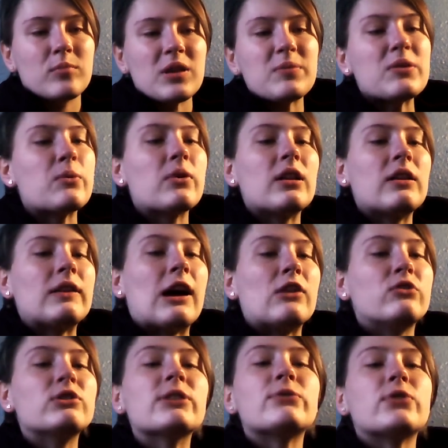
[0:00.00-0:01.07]
Maybe we'll
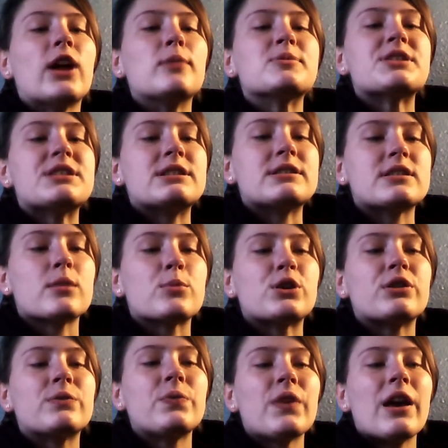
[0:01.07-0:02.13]
allow flip-flops in the
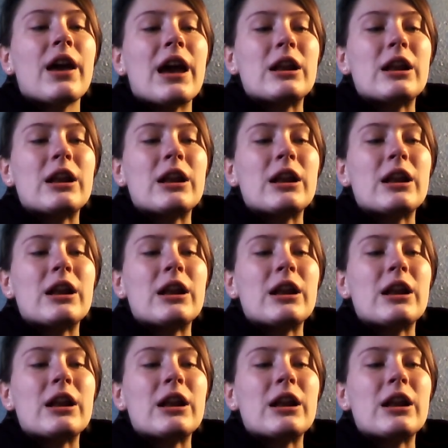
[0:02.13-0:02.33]
summer.